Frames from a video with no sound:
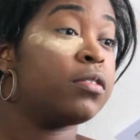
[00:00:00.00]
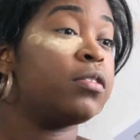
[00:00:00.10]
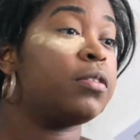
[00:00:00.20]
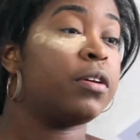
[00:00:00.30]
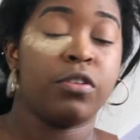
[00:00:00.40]

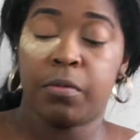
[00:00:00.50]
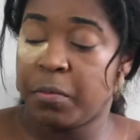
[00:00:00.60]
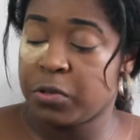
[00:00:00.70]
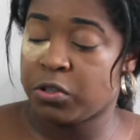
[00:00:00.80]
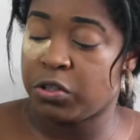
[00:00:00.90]
That's what I do.
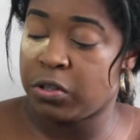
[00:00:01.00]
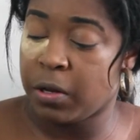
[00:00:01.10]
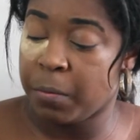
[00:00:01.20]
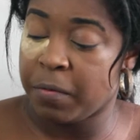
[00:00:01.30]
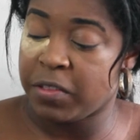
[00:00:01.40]
I'm actually going to do
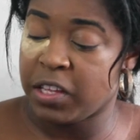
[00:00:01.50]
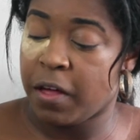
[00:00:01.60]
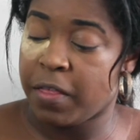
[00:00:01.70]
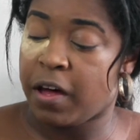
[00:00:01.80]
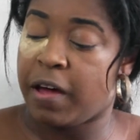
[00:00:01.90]
that with the
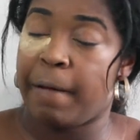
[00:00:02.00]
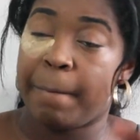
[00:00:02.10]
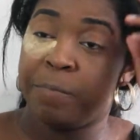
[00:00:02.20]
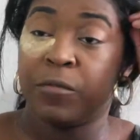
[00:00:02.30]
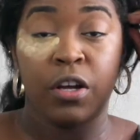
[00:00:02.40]
other eye.
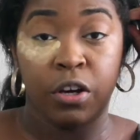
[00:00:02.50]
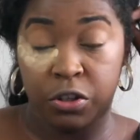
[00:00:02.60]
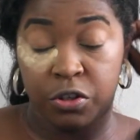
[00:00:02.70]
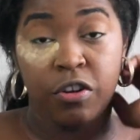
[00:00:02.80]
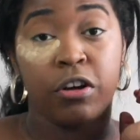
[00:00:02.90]

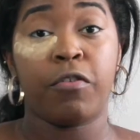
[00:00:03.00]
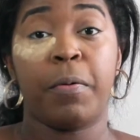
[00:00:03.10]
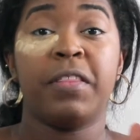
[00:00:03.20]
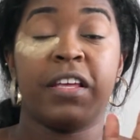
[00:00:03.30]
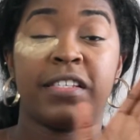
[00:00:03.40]
I'm going to
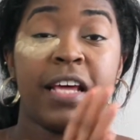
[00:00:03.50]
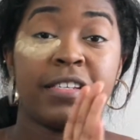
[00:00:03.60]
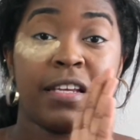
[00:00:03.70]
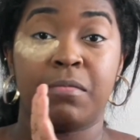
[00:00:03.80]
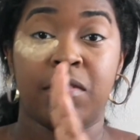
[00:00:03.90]
repeat the
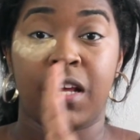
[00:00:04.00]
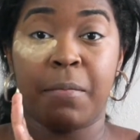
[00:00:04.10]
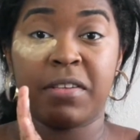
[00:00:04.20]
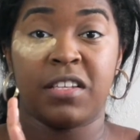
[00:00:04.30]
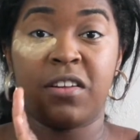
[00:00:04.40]
exact same
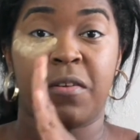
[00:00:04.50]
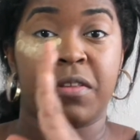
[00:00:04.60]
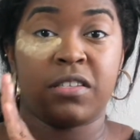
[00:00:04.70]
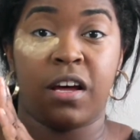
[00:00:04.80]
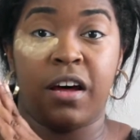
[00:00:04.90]
step as I've done on
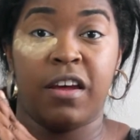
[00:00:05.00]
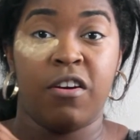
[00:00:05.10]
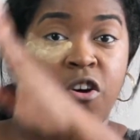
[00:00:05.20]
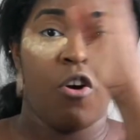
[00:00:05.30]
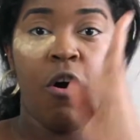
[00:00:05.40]
this
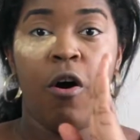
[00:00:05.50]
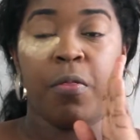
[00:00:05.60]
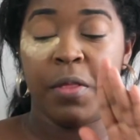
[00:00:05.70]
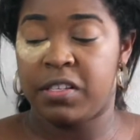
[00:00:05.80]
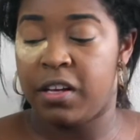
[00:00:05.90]
eye,
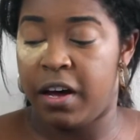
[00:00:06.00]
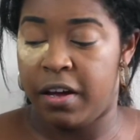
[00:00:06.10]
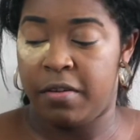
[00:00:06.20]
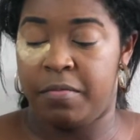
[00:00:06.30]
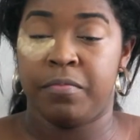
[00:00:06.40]
on this eye.